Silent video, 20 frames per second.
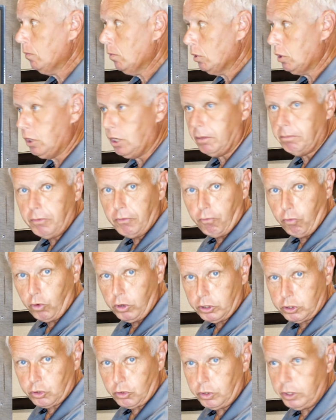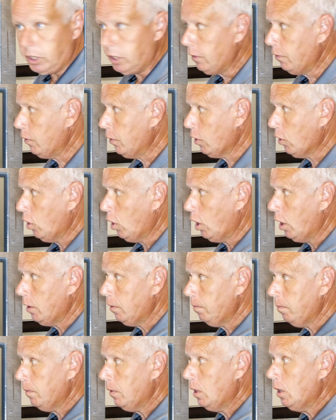Again, before you turn anything
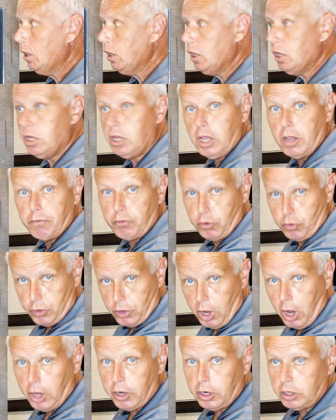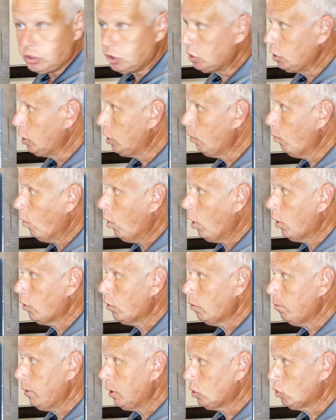on, if you're not on city
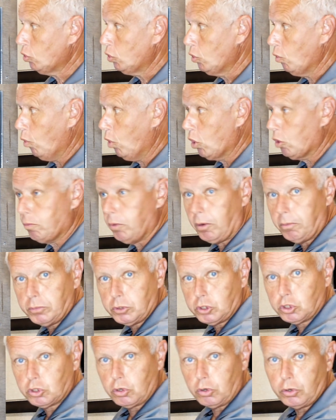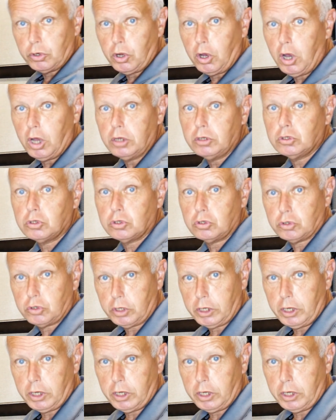water, make sure your water pump is turned on so you